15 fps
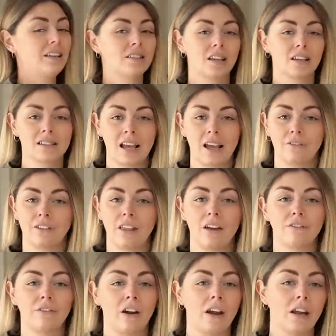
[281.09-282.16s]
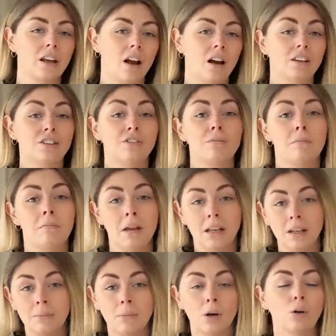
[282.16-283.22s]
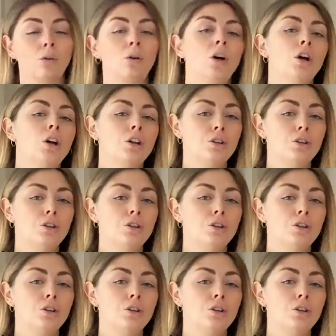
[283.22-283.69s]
it does have that very kind of minimal,